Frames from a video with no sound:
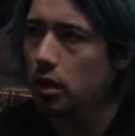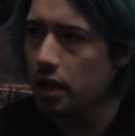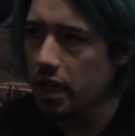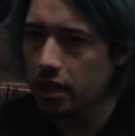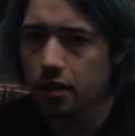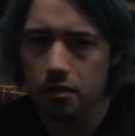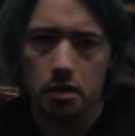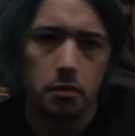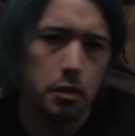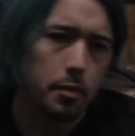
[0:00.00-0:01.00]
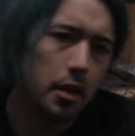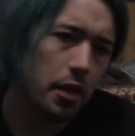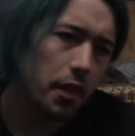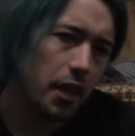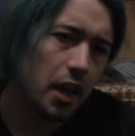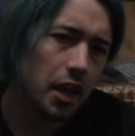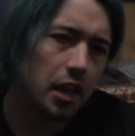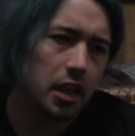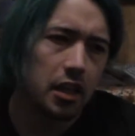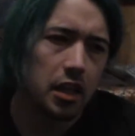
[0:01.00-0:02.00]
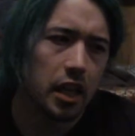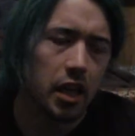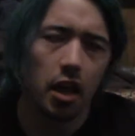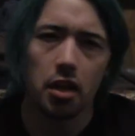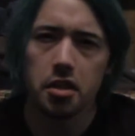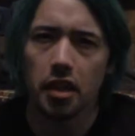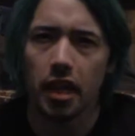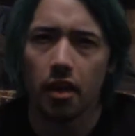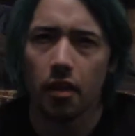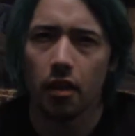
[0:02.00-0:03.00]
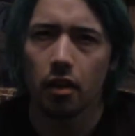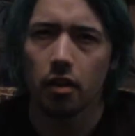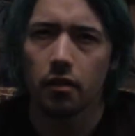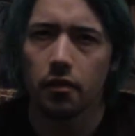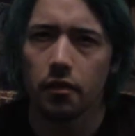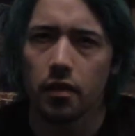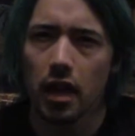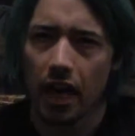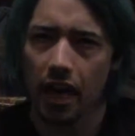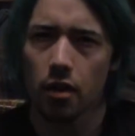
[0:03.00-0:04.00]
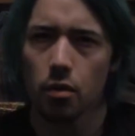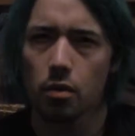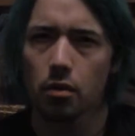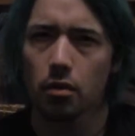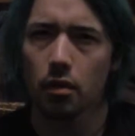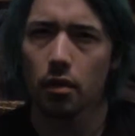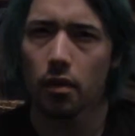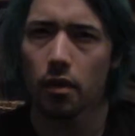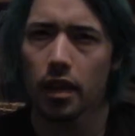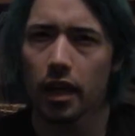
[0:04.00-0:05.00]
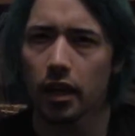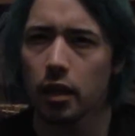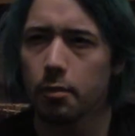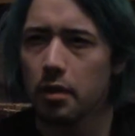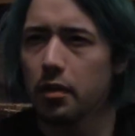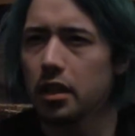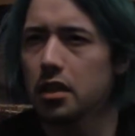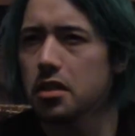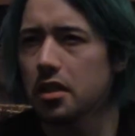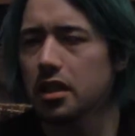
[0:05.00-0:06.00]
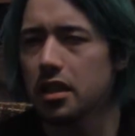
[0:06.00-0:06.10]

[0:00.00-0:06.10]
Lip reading: that seems to be a thing, and I honestly can't think of how that can be realistically